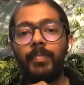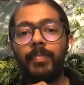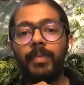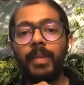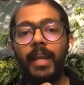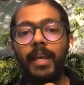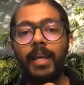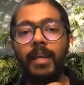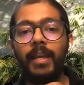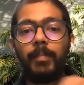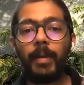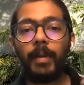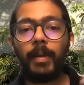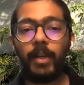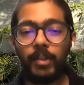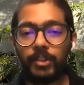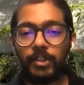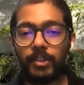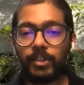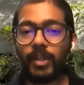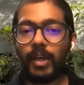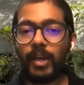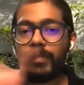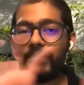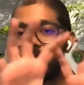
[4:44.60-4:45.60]
And
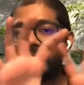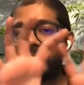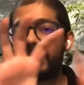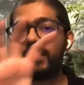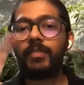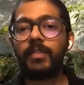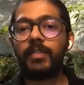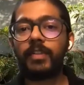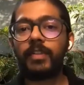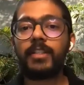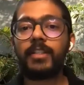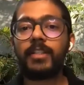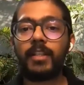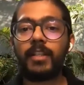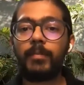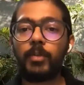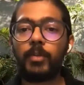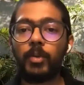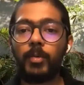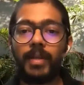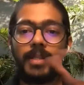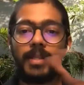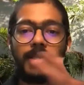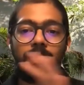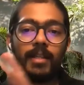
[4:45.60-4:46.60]
because you have these different
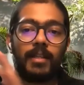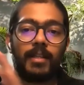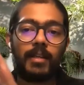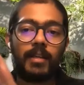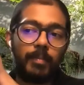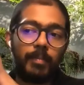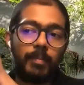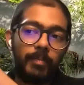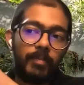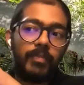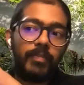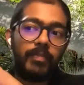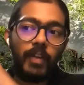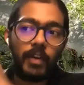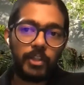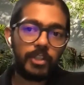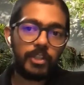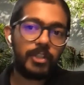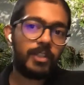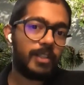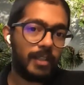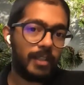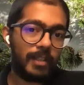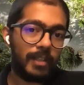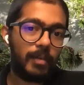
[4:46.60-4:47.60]
subdomains that are
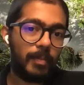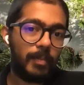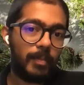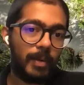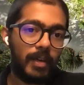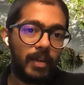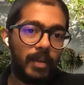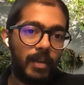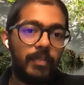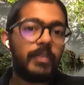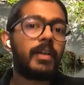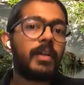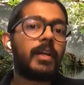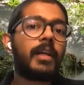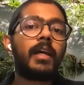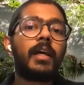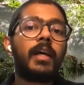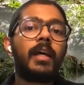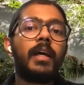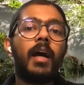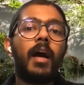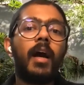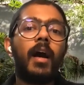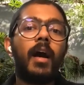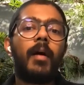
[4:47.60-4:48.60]
functionally a little bit different,
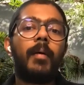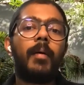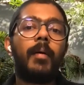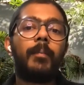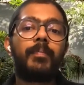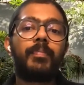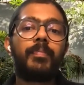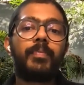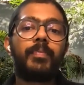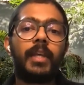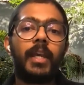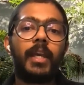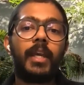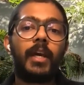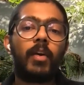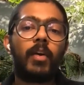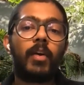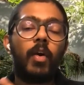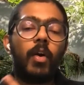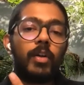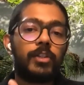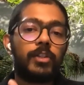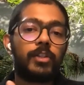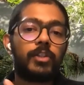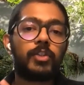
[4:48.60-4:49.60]
they are
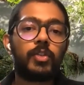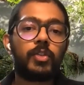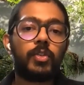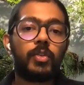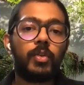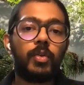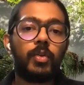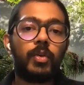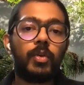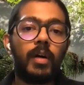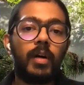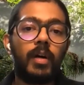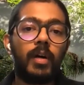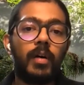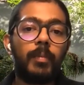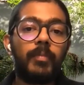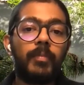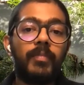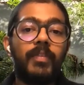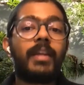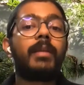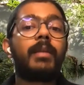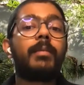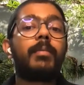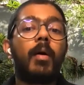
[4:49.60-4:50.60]
also
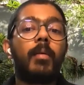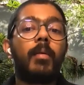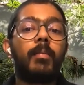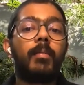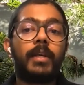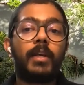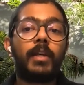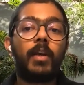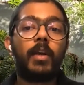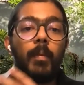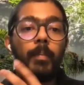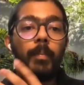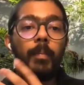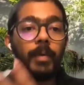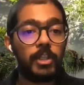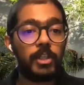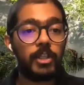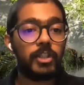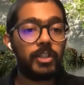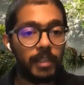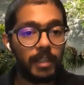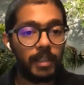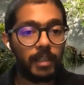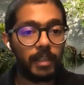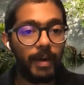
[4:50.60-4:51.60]
very probably
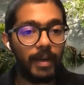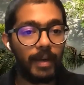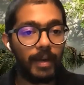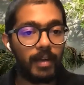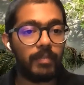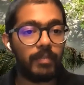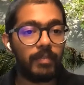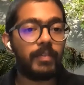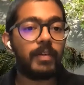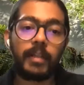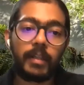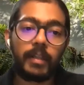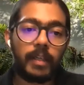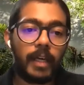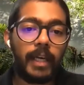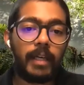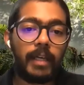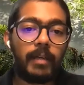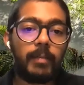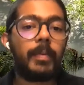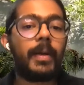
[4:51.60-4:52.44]
operationally quite different, right?